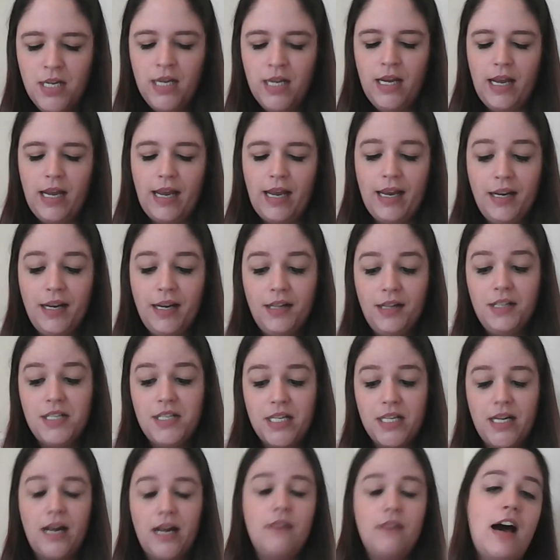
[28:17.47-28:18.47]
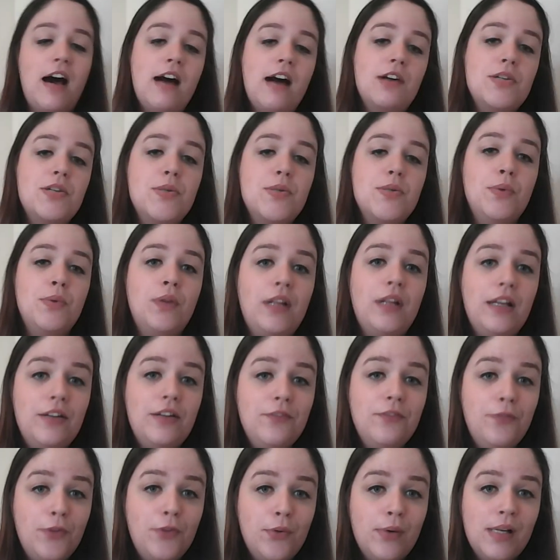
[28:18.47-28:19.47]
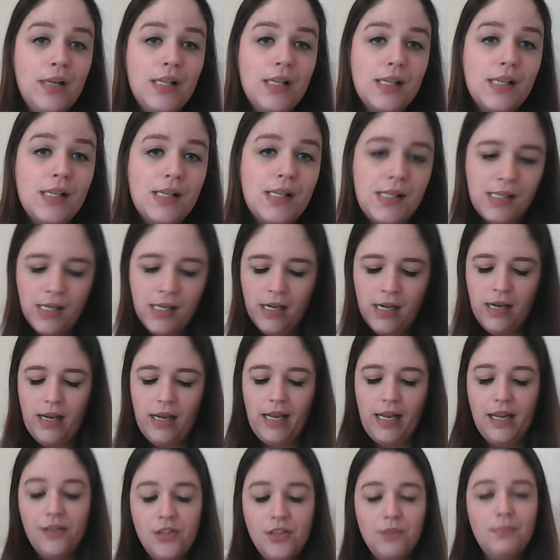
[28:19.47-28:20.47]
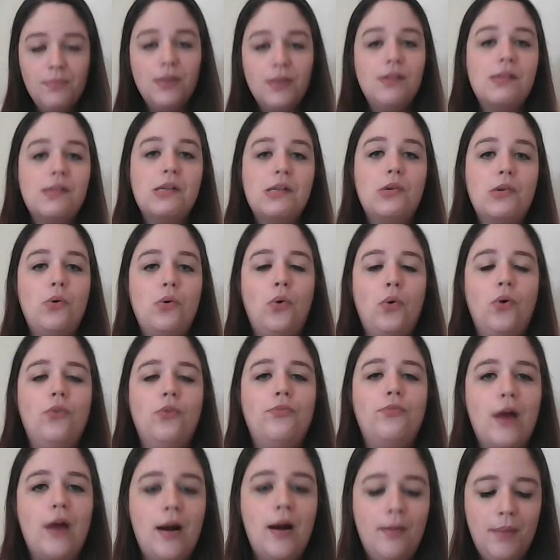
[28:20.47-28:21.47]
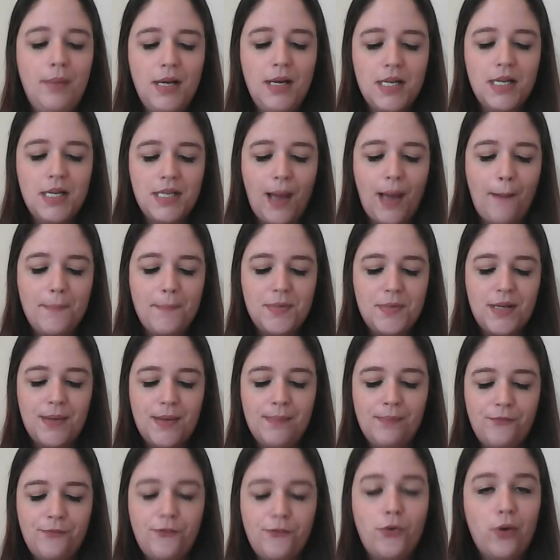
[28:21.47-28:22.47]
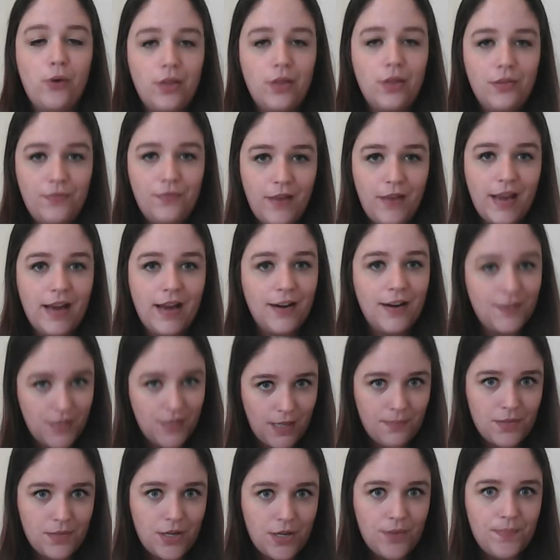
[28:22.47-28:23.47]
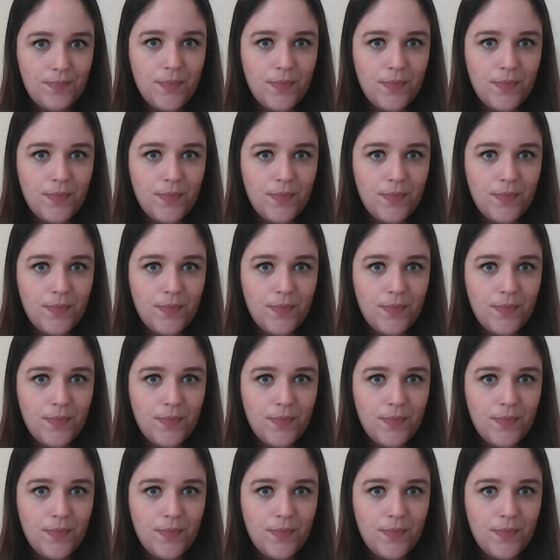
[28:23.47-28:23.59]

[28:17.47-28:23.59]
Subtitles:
Anna did have actual influence in the musical from Tuptim for the fate of Tuptim.